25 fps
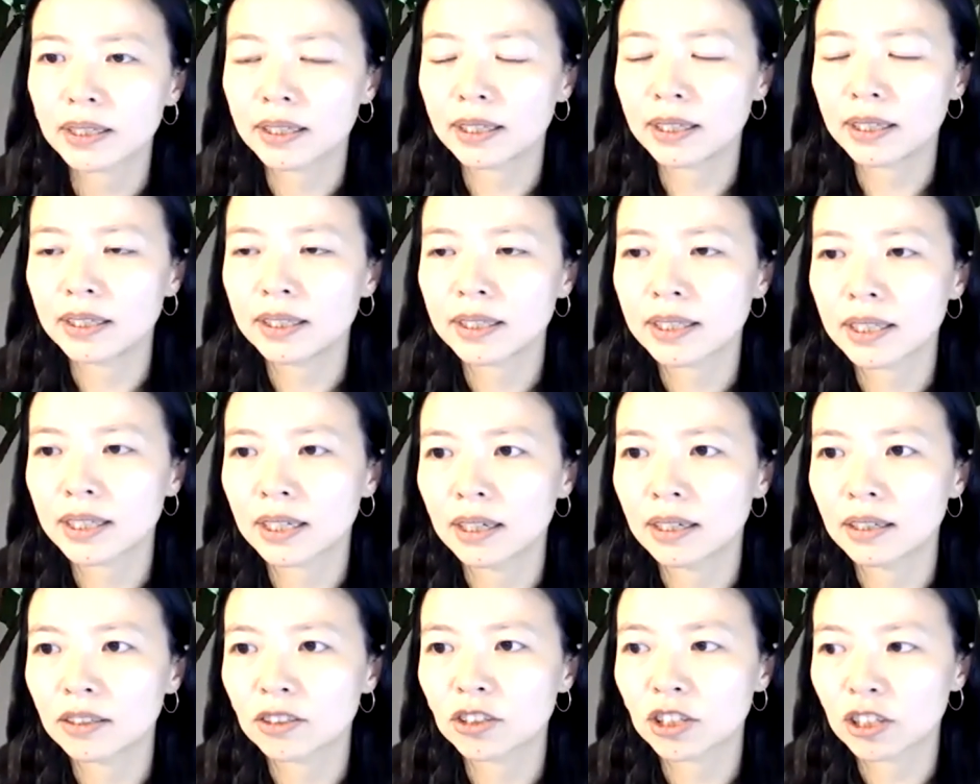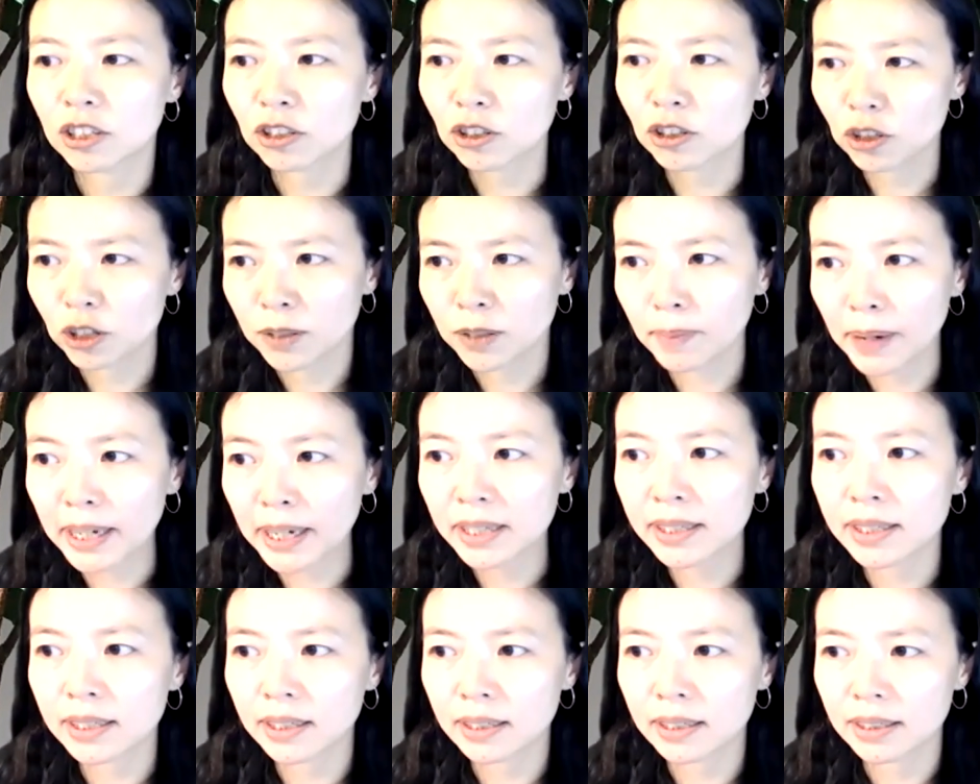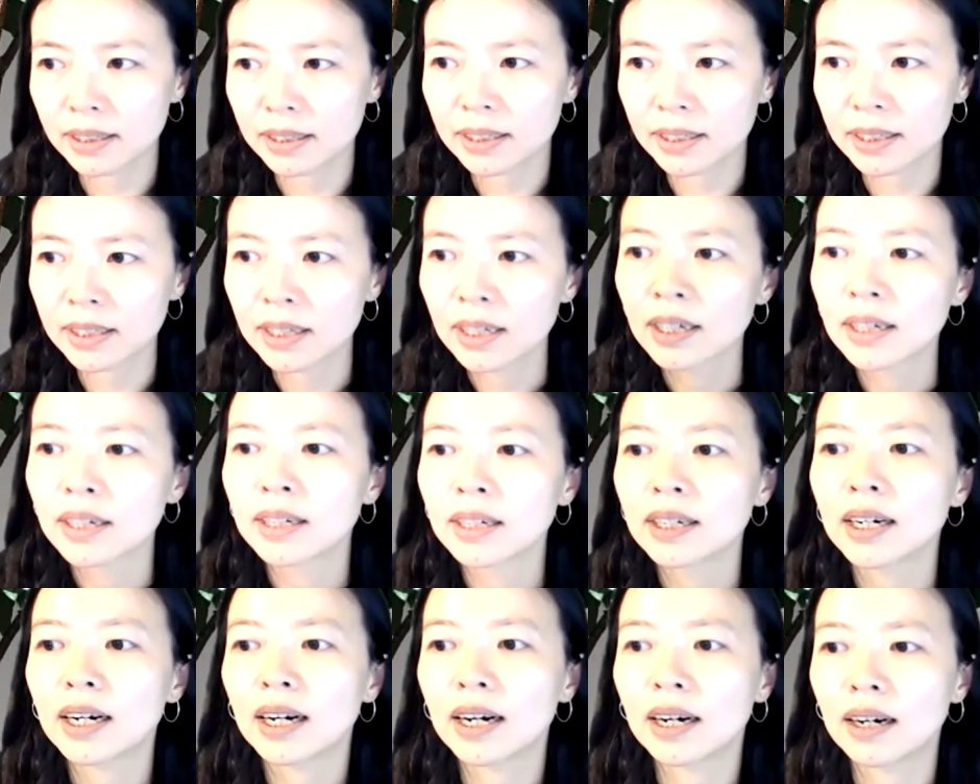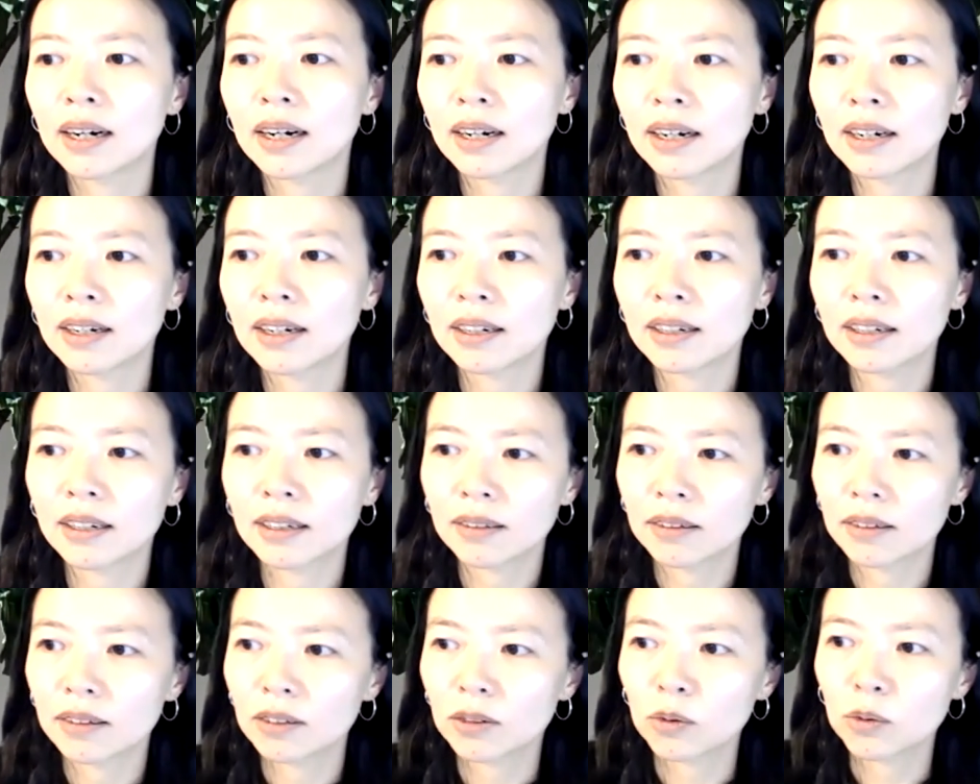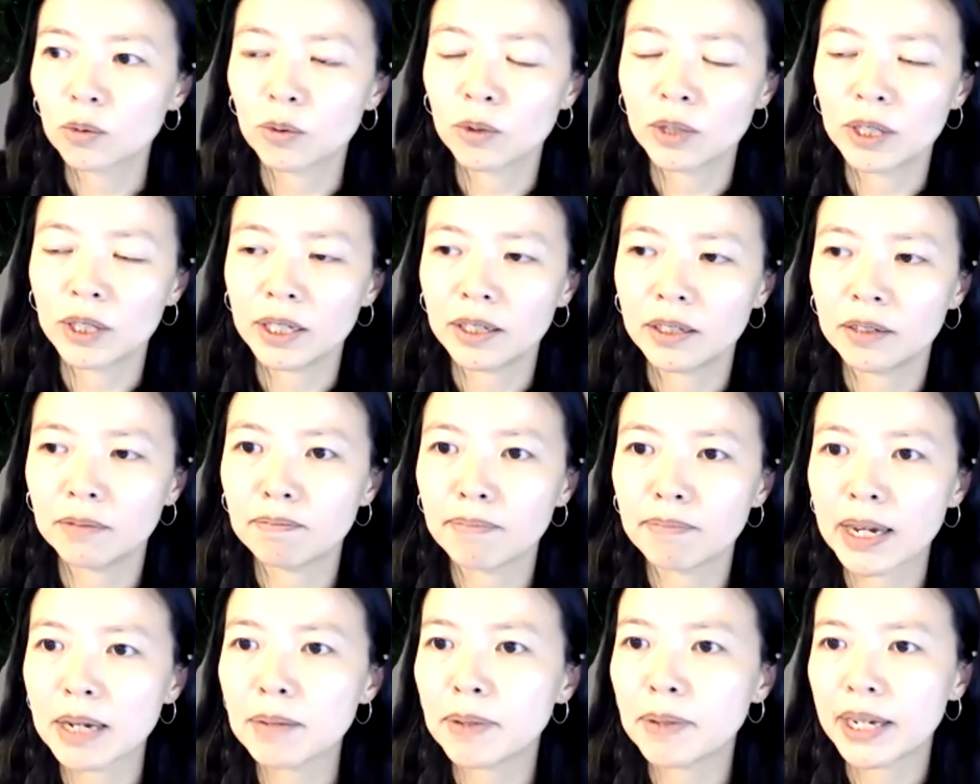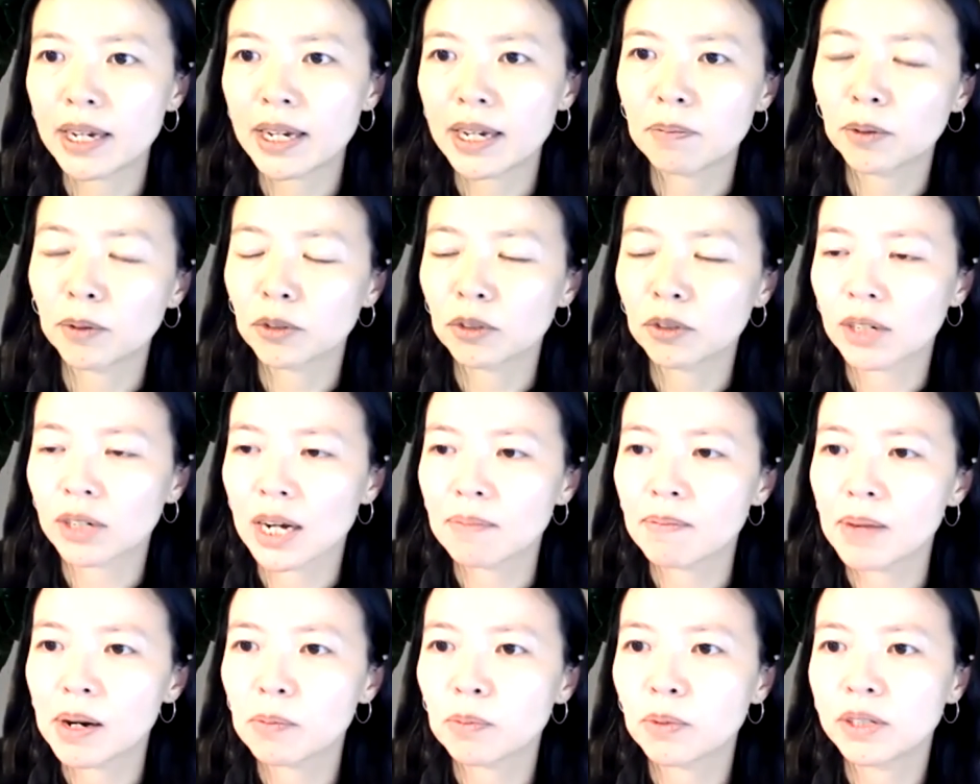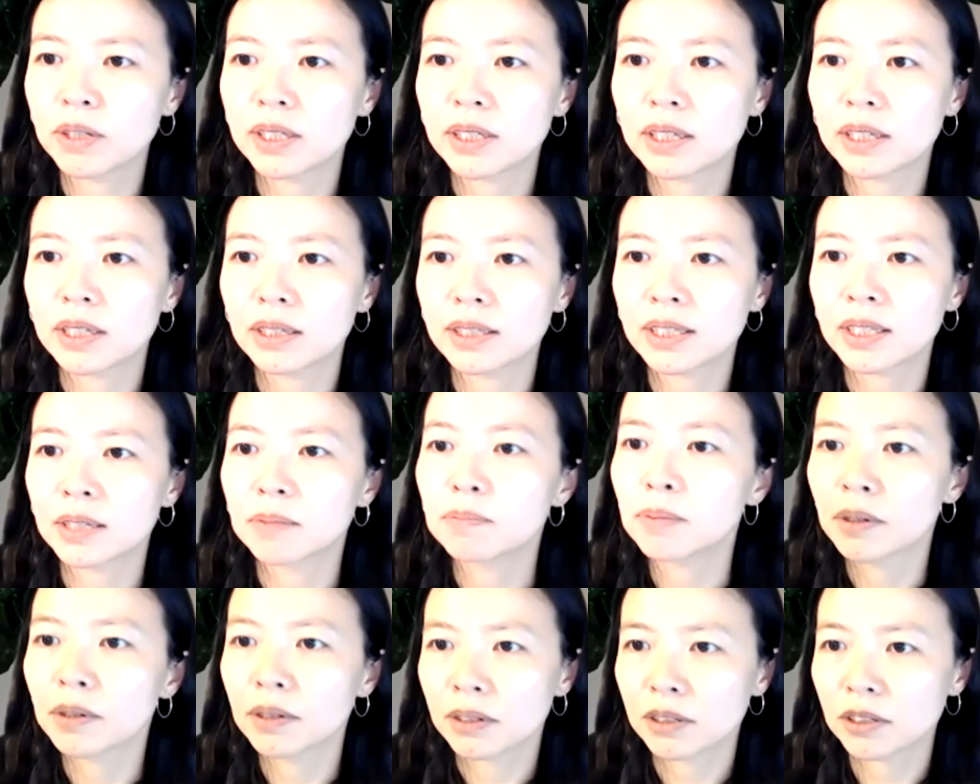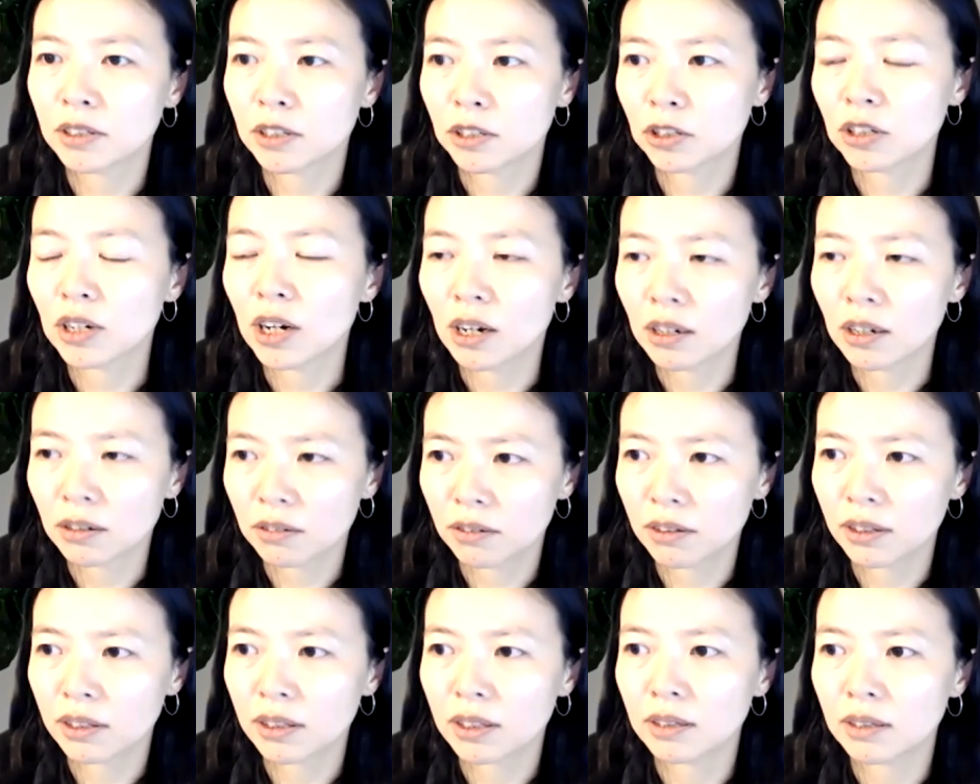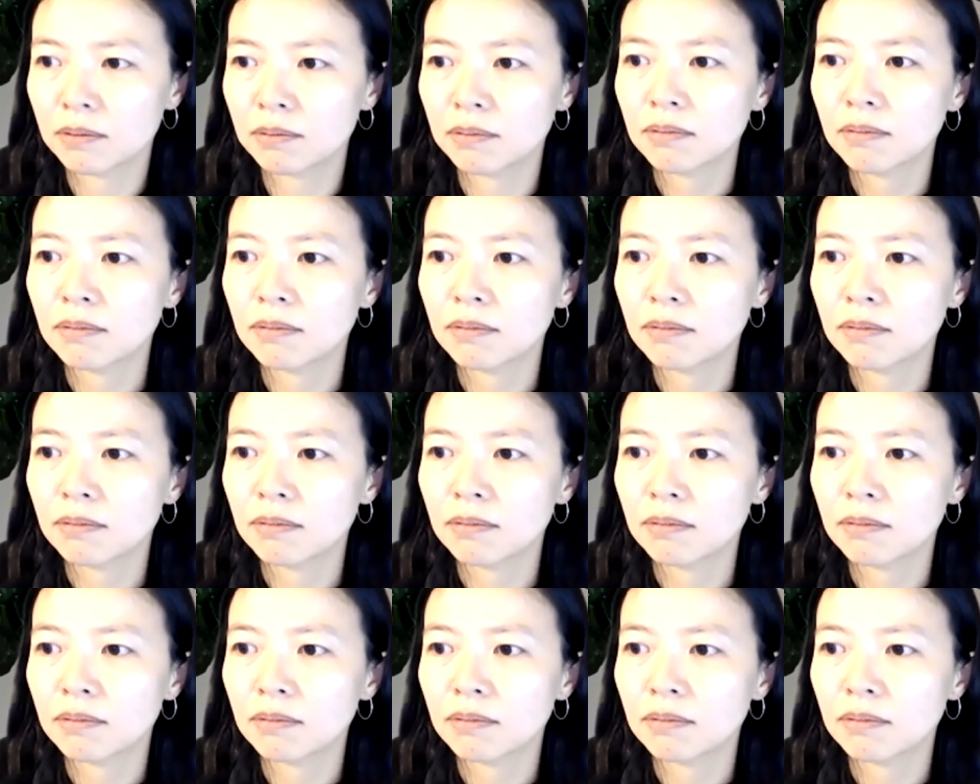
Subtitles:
this search space is, we may be able to come up with a simpler search algorithm